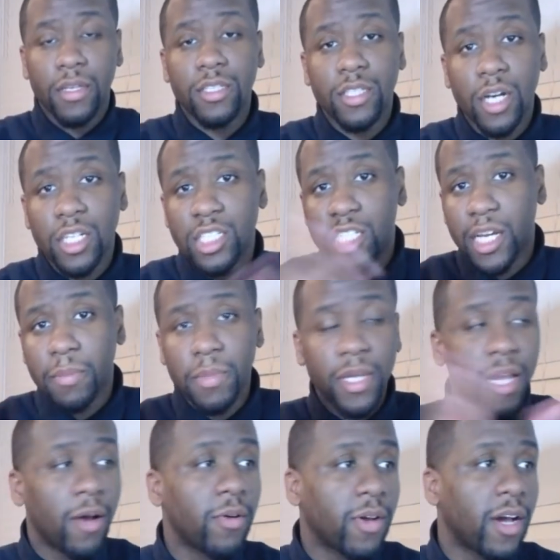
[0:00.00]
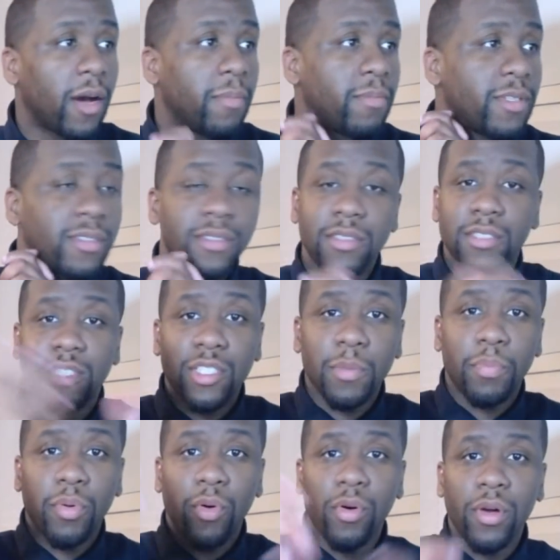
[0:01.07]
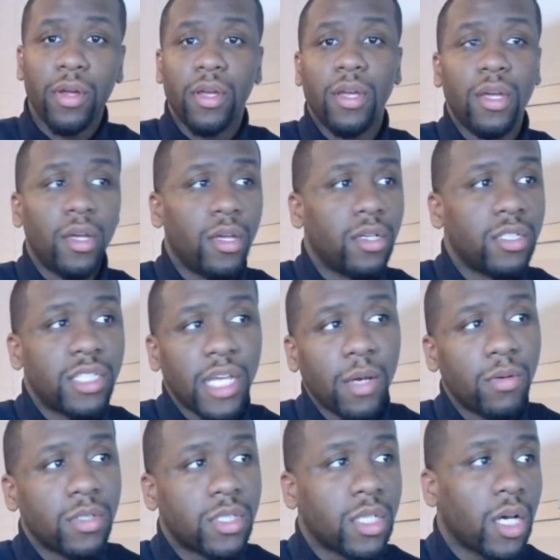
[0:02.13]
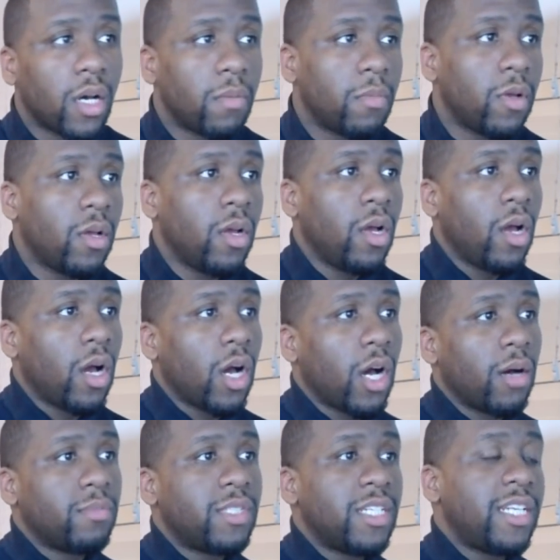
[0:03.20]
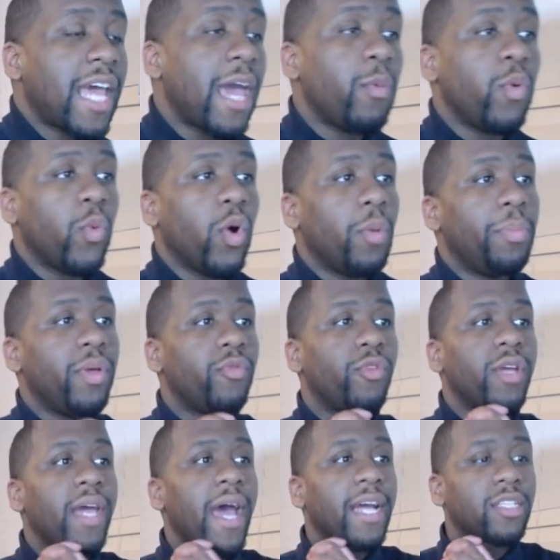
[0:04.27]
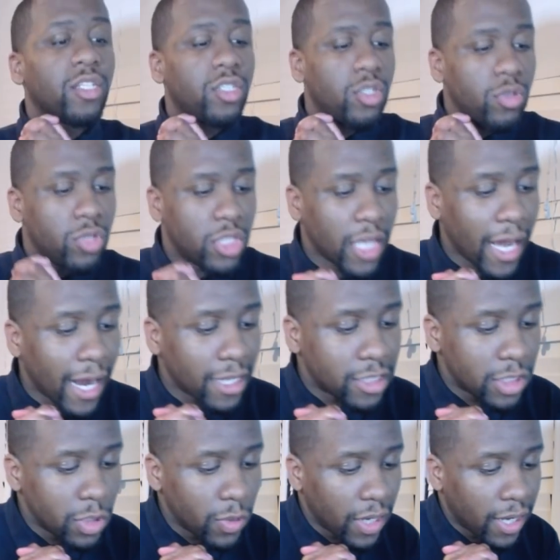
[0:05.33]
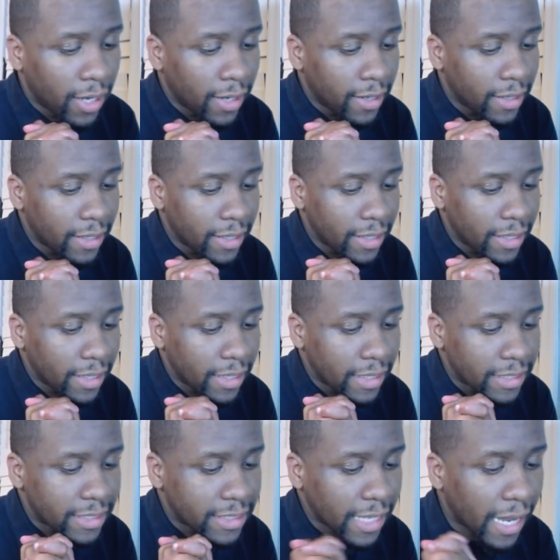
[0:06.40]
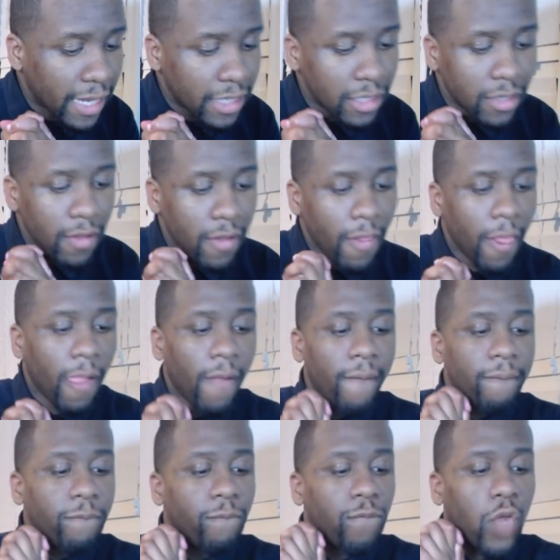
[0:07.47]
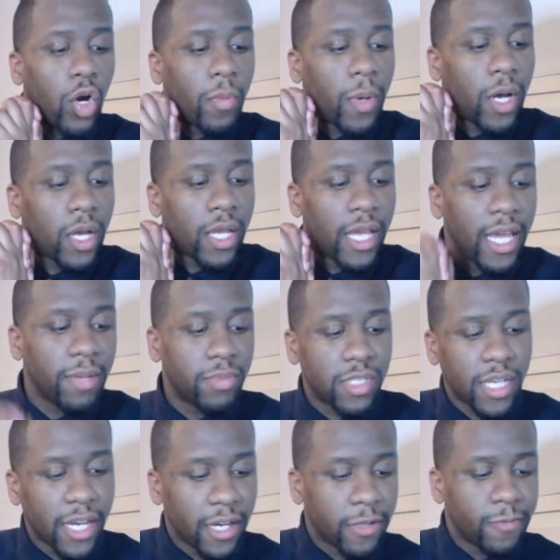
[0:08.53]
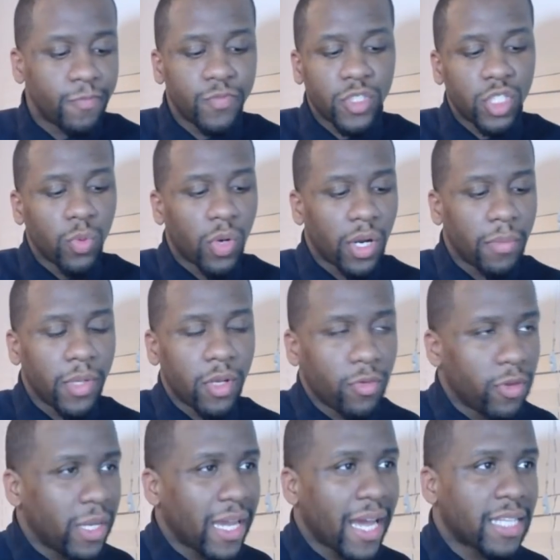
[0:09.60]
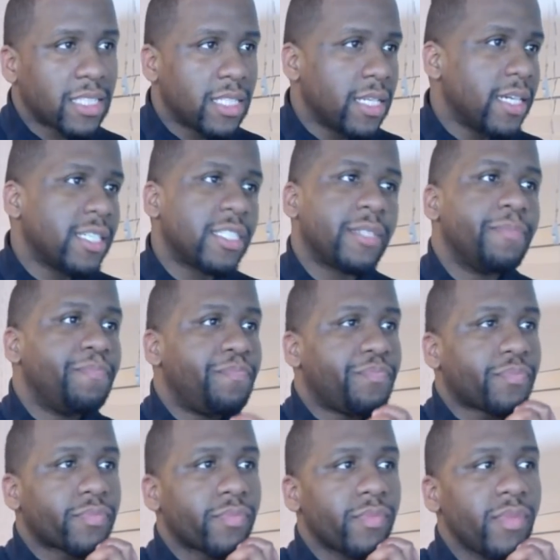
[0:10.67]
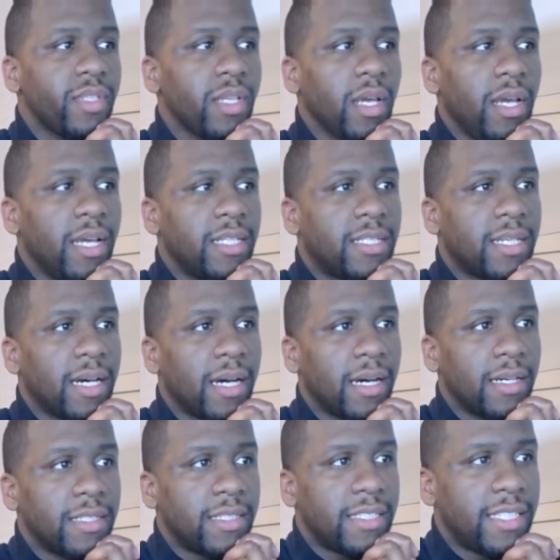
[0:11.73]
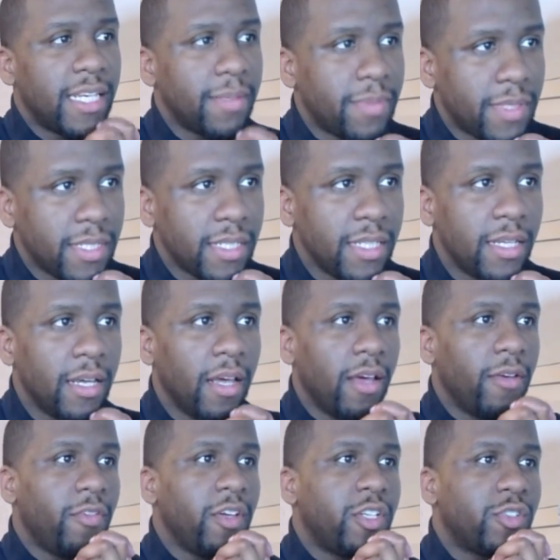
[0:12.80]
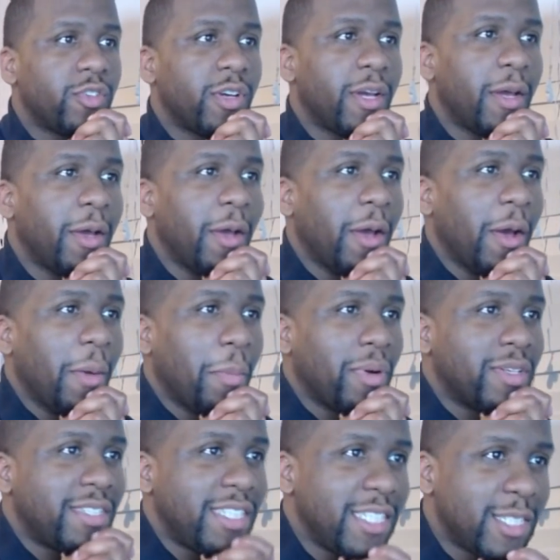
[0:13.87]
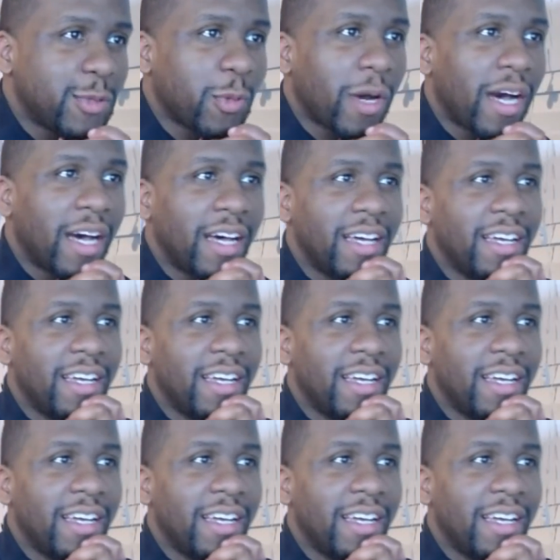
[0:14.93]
y'all check me out, come and support. Say what's up. Today we will be reacting to, shout out to Asanda from Cape Town. She wanted me to react to this. It's Tipcee featuring Busiswa,